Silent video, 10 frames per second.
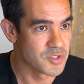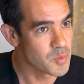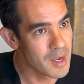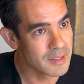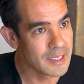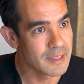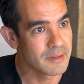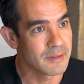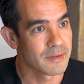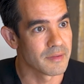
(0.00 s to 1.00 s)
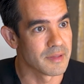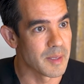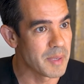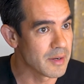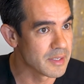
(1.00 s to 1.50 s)
swelling, the
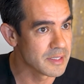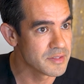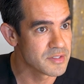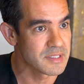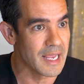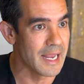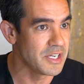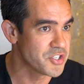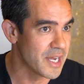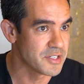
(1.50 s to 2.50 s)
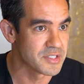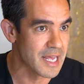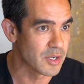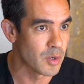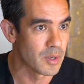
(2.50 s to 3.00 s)
appearance, any changes
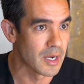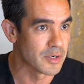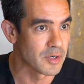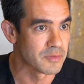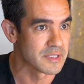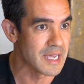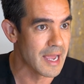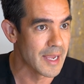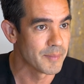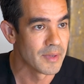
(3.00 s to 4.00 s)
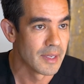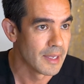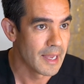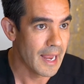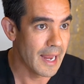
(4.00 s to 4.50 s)
that go on over time,
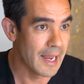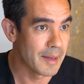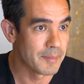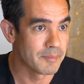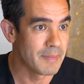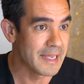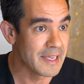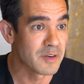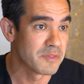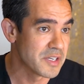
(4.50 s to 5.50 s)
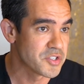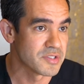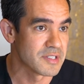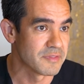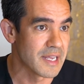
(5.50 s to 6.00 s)
and make interventions if